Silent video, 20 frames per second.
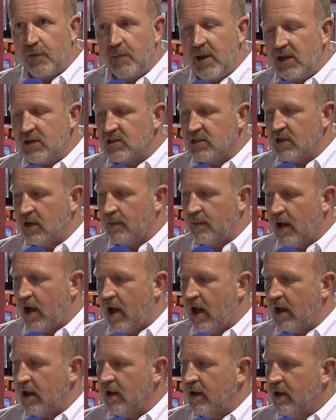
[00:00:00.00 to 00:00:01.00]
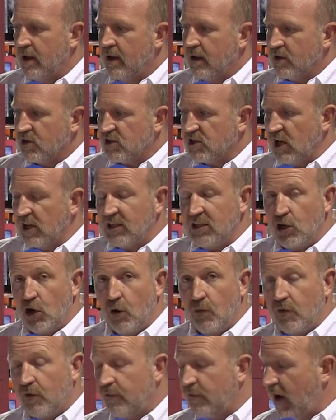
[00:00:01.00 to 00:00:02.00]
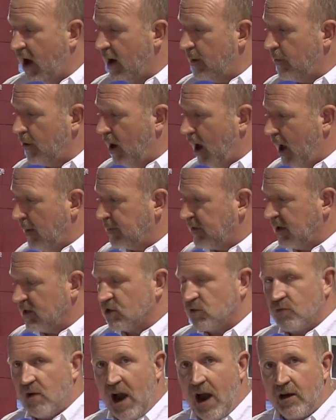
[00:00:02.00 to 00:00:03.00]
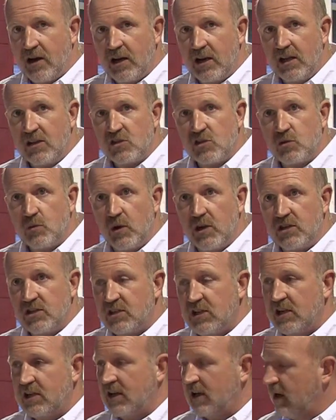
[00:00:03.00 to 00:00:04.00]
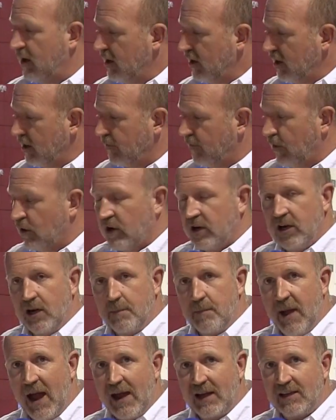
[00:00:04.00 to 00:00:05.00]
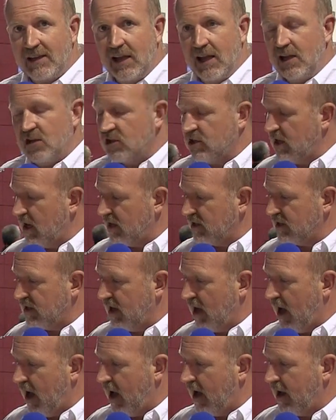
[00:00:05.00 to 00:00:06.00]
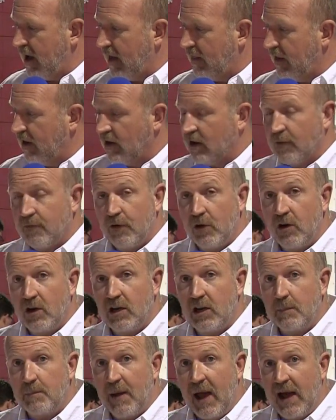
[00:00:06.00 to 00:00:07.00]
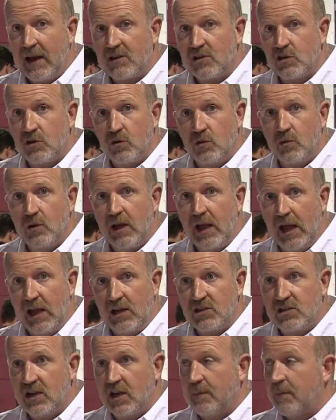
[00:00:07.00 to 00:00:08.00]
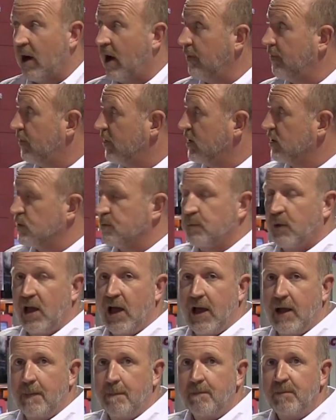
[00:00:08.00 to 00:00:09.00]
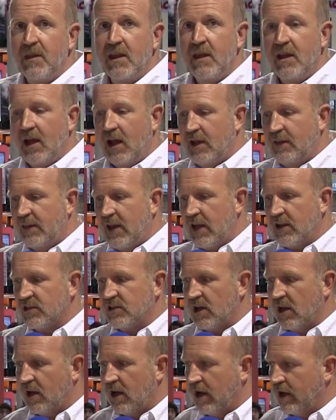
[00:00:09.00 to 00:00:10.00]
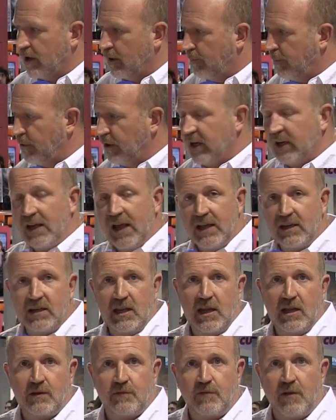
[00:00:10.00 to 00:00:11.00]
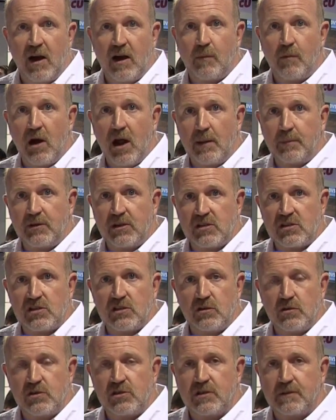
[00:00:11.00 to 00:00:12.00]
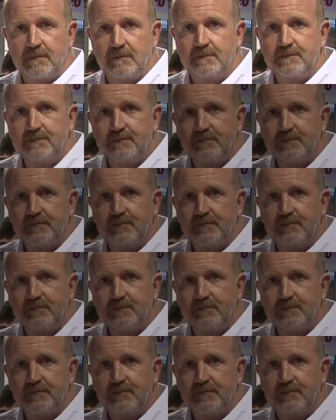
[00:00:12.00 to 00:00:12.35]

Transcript: from HDMI, sent it over fiber optics, routed it, switched it, converted it back to HDSDI, and then converted it back to HDMI for display. And that's a, a complete end to end fiber optic solution.